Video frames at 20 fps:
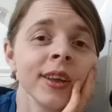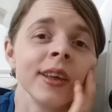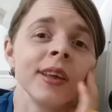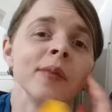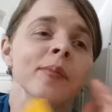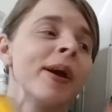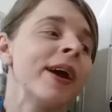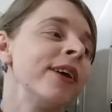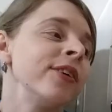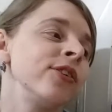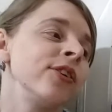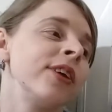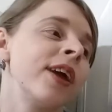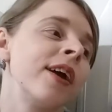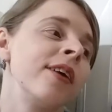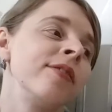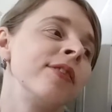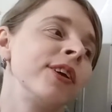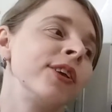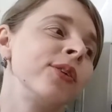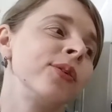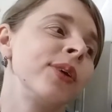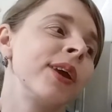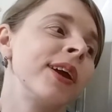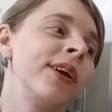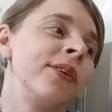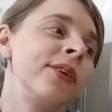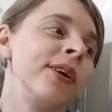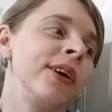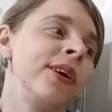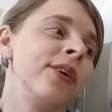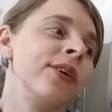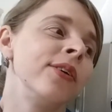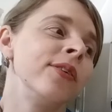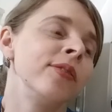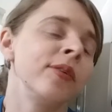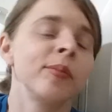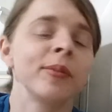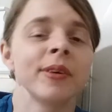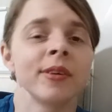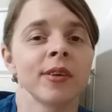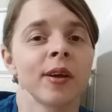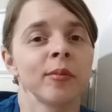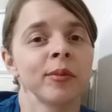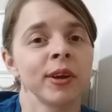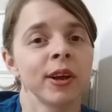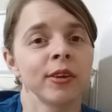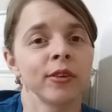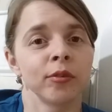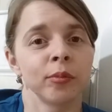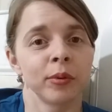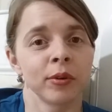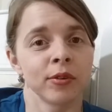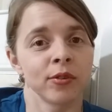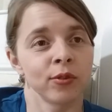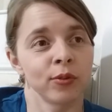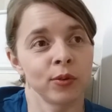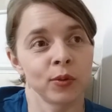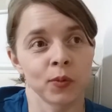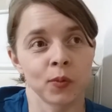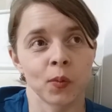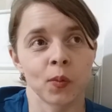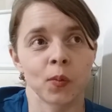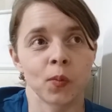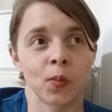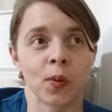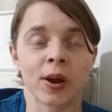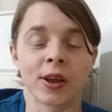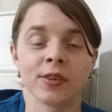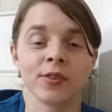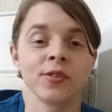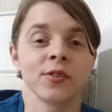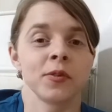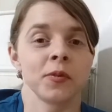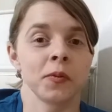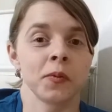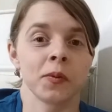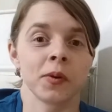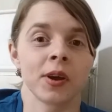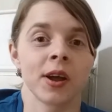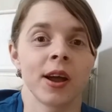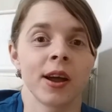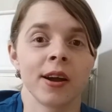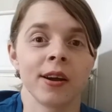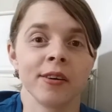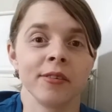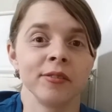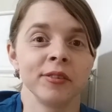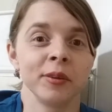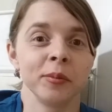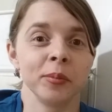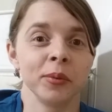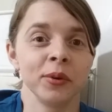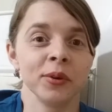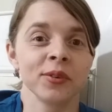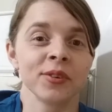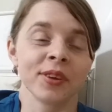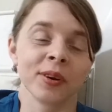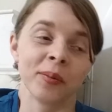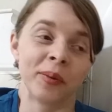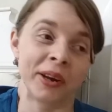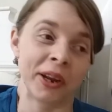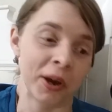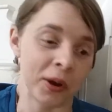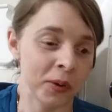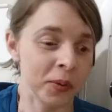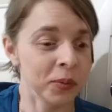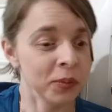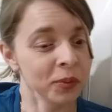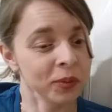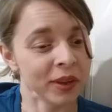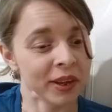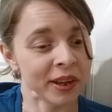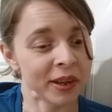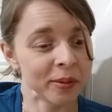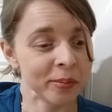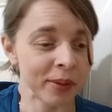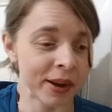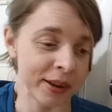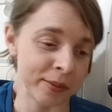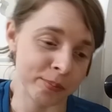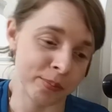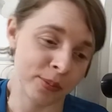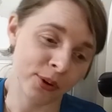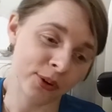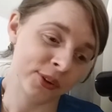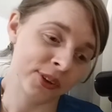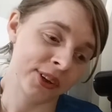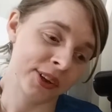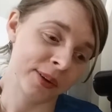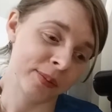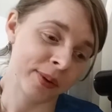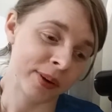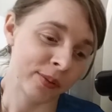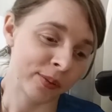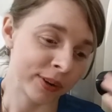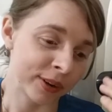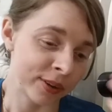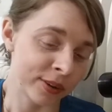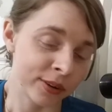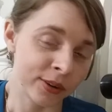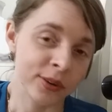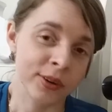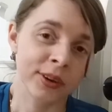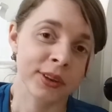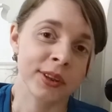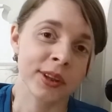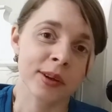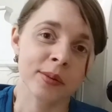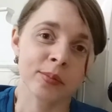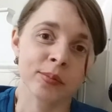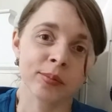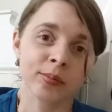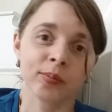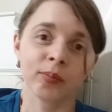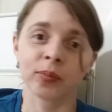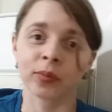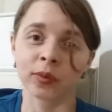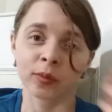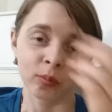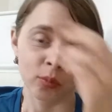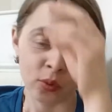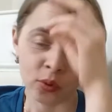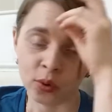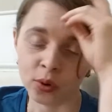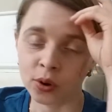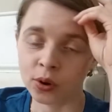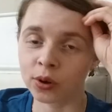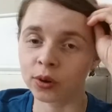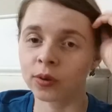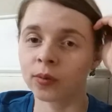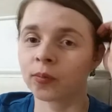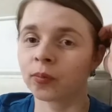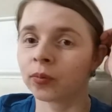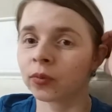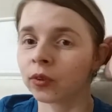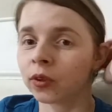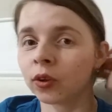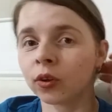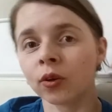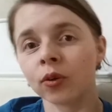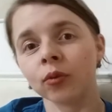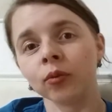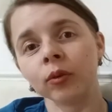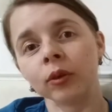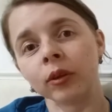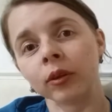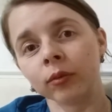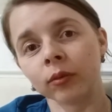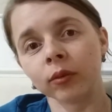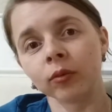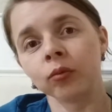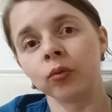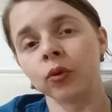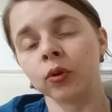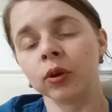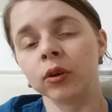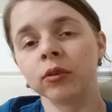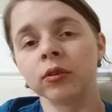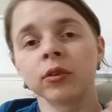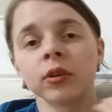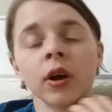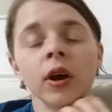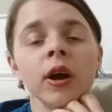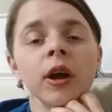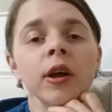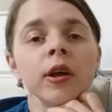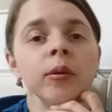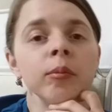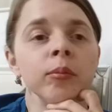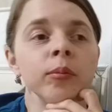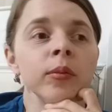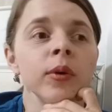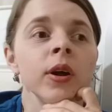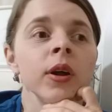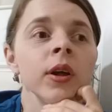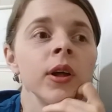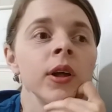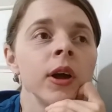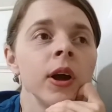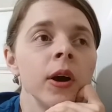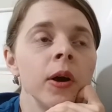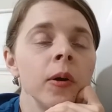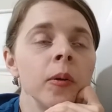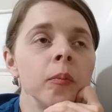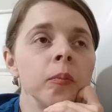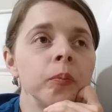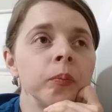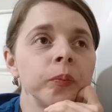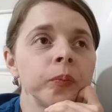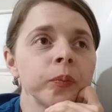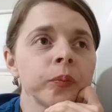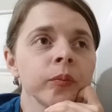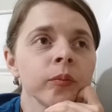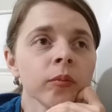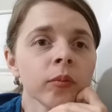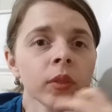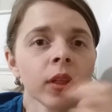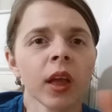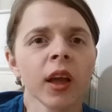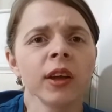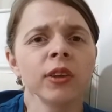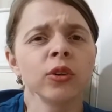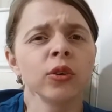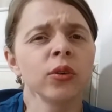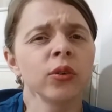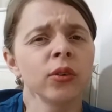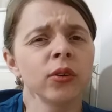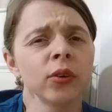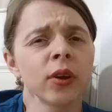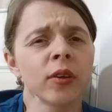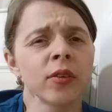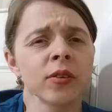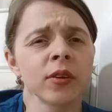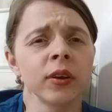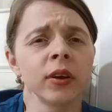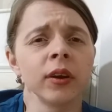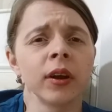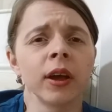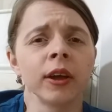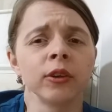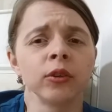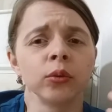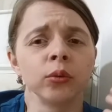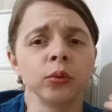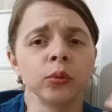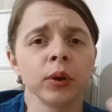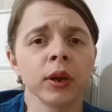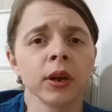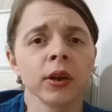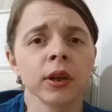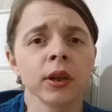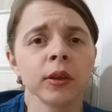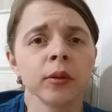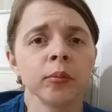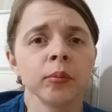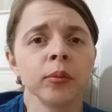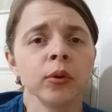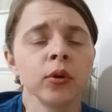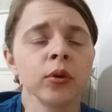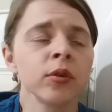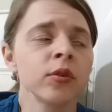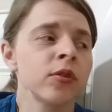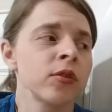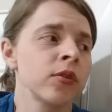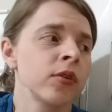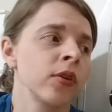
imagine having to carry all of them, because I'm the kind of person who wants to have the books. I want to own them, I bought them, I want to look at them more, in a few years time. I don't necessarily like to reread the books